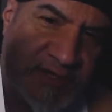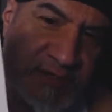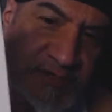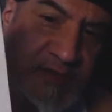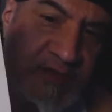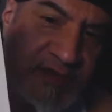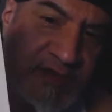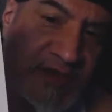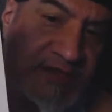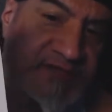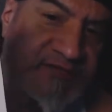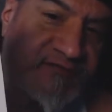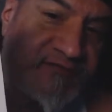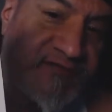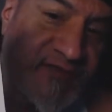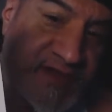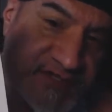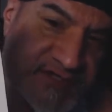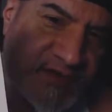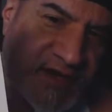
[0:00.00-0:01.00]
who actually
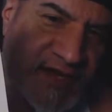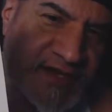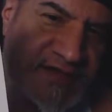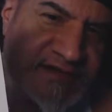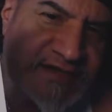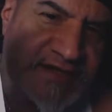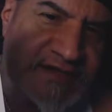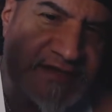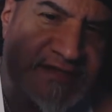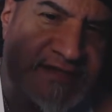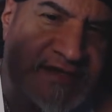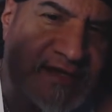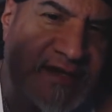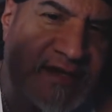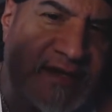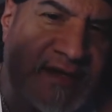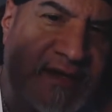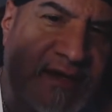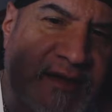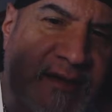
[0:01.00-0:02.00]
visualized this,
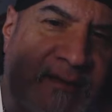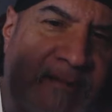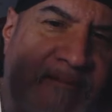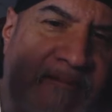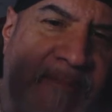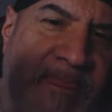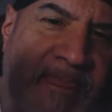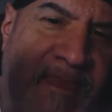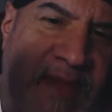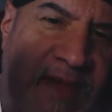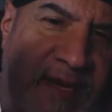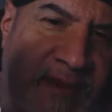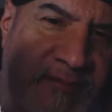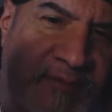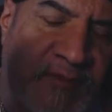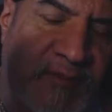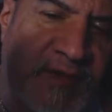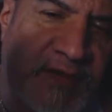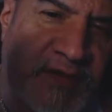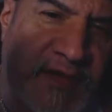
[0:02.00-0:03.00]
and I'm
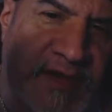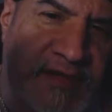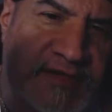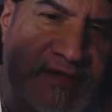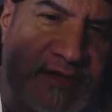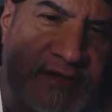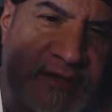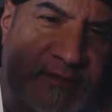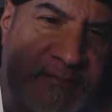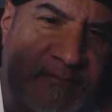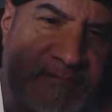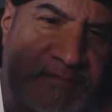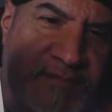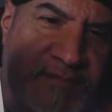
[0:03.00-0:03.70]
the one who actually